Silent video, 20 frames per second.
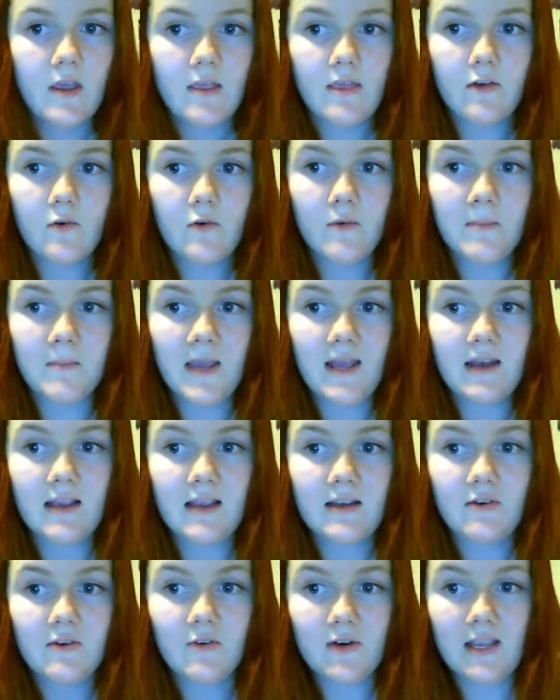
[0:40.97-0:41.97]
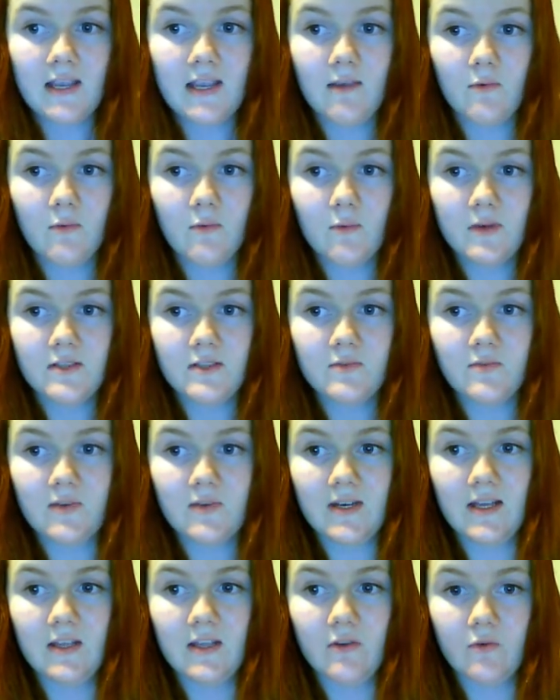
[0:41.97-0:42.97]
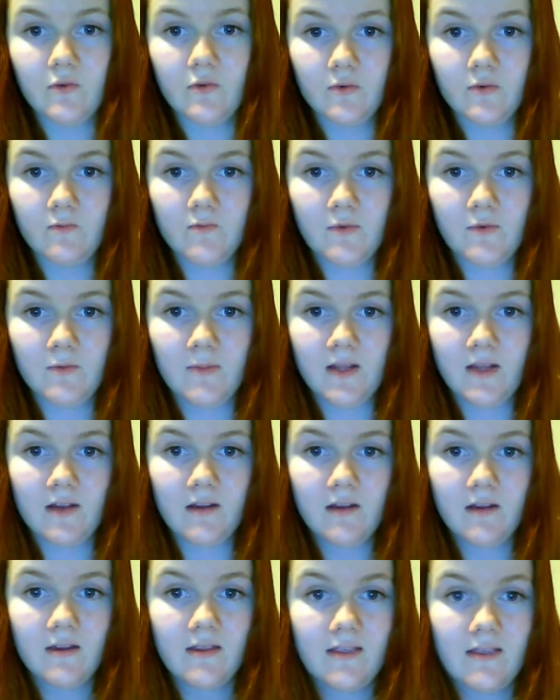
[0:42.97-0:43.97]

The remaining 3 was with a Jotun woman